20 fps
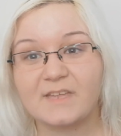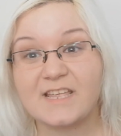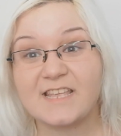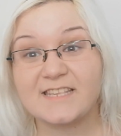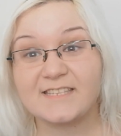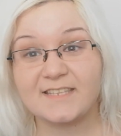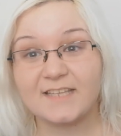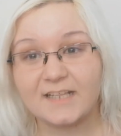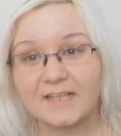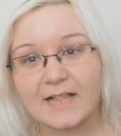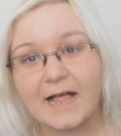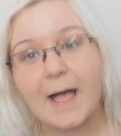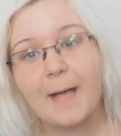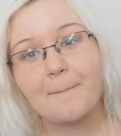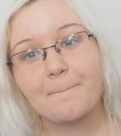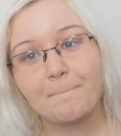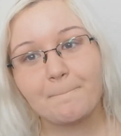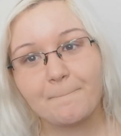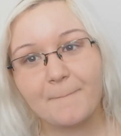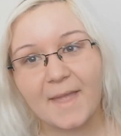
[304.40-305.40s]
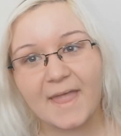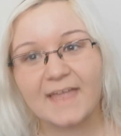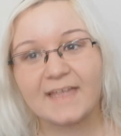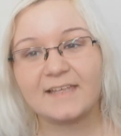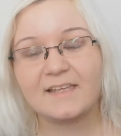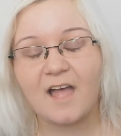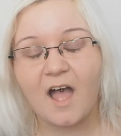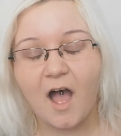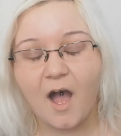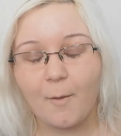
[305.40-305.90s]
still
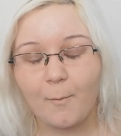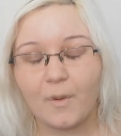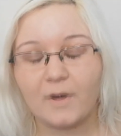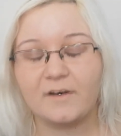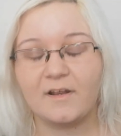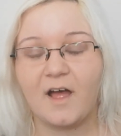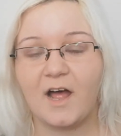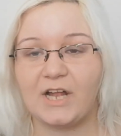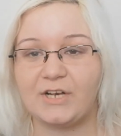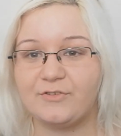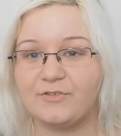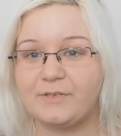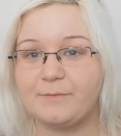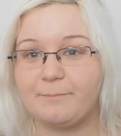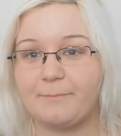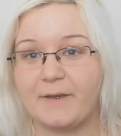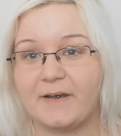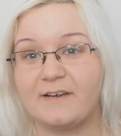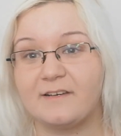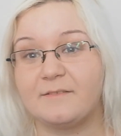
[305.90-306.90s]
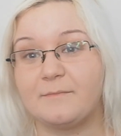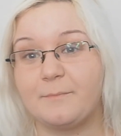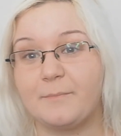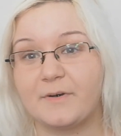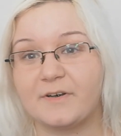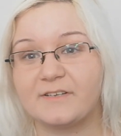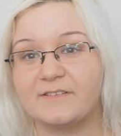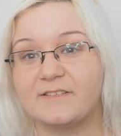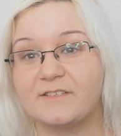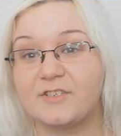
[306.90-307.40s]
make
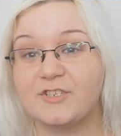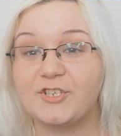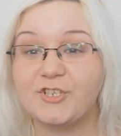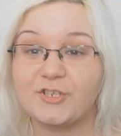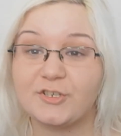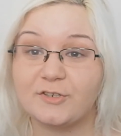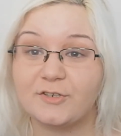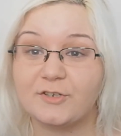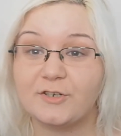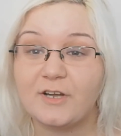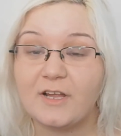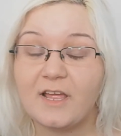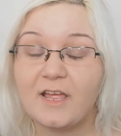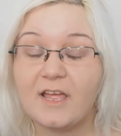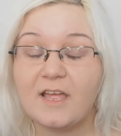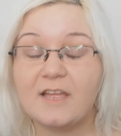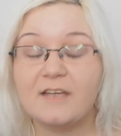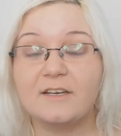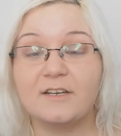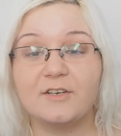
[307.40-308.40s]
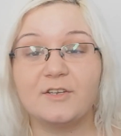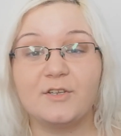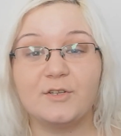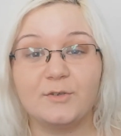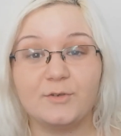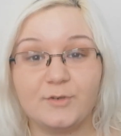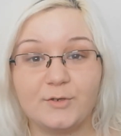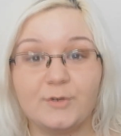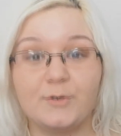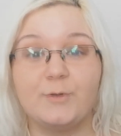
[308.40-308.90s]
100% sure that
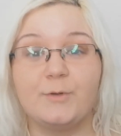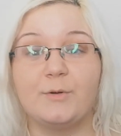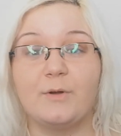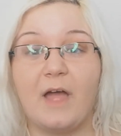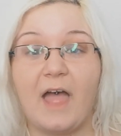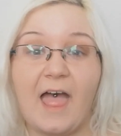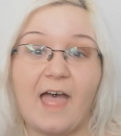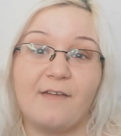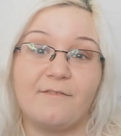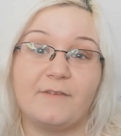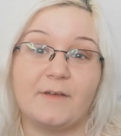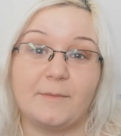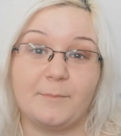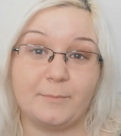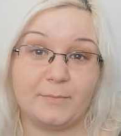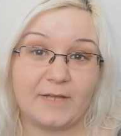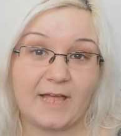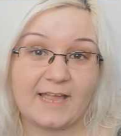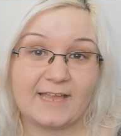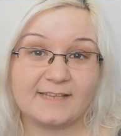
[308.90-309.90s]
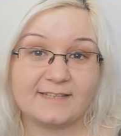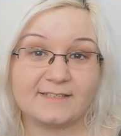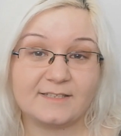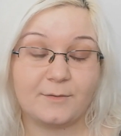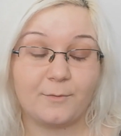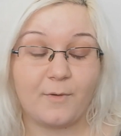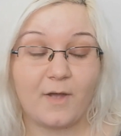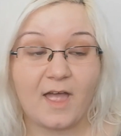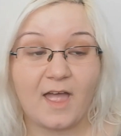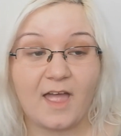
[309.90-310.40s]
you do have a place
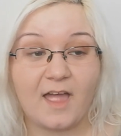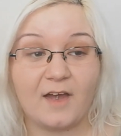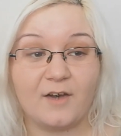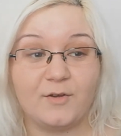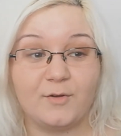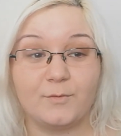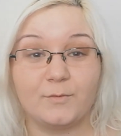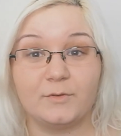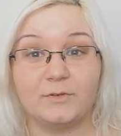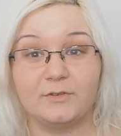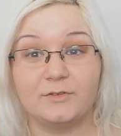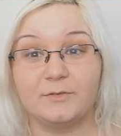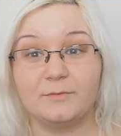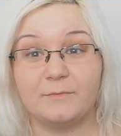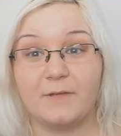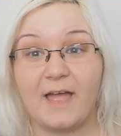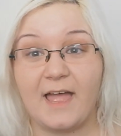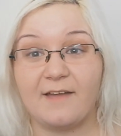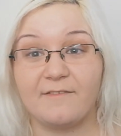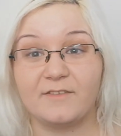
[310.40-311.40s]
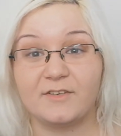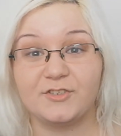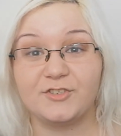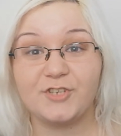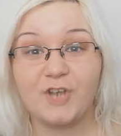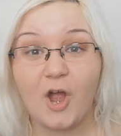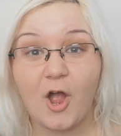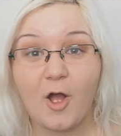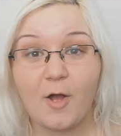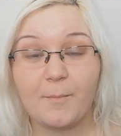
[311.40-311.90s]
where you will have a
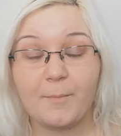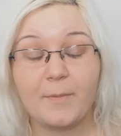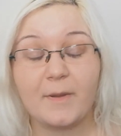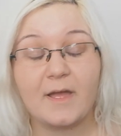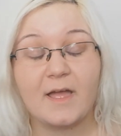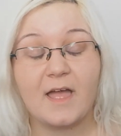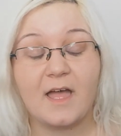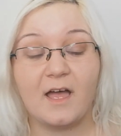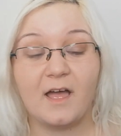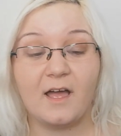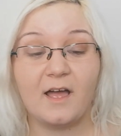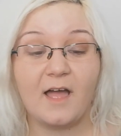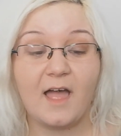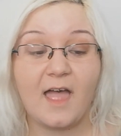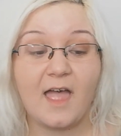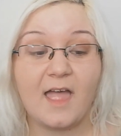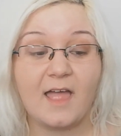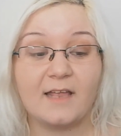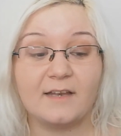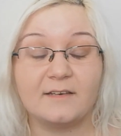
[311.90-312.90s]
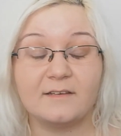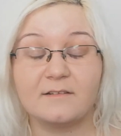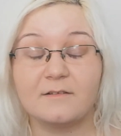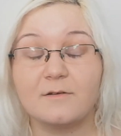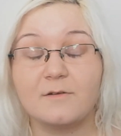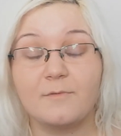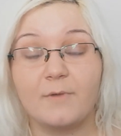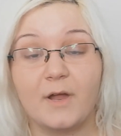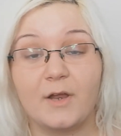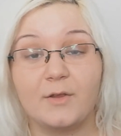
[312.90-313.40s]
job and
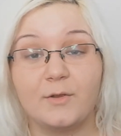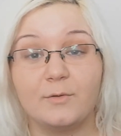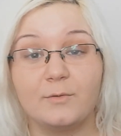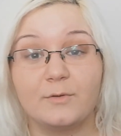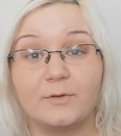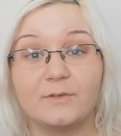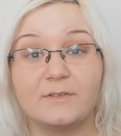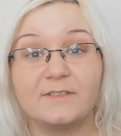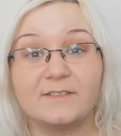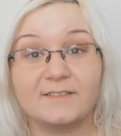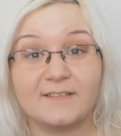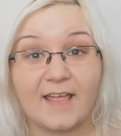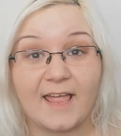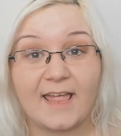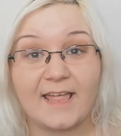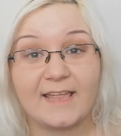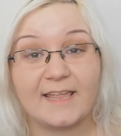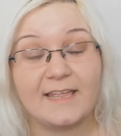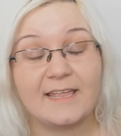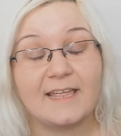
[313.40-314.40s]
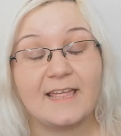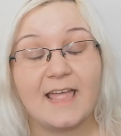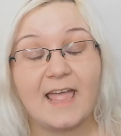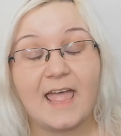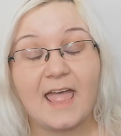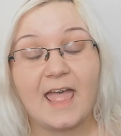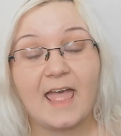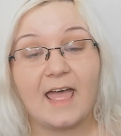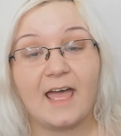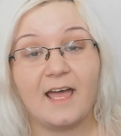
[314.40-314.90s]
where you could stay
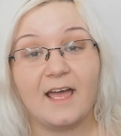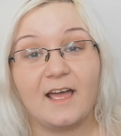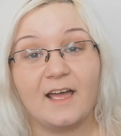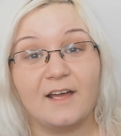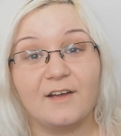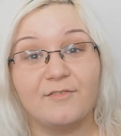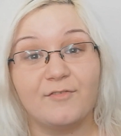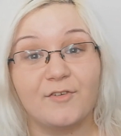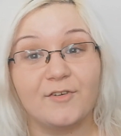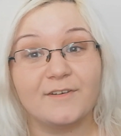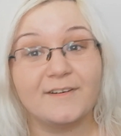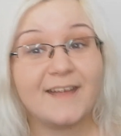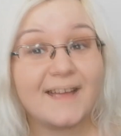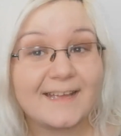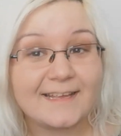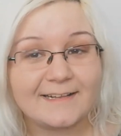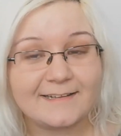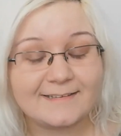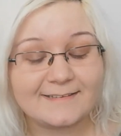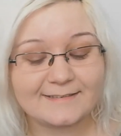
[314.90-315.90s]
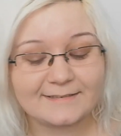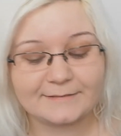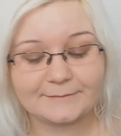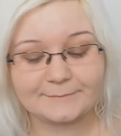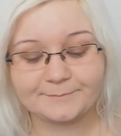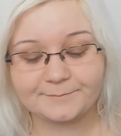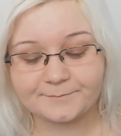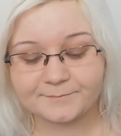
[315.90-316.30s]
for nights.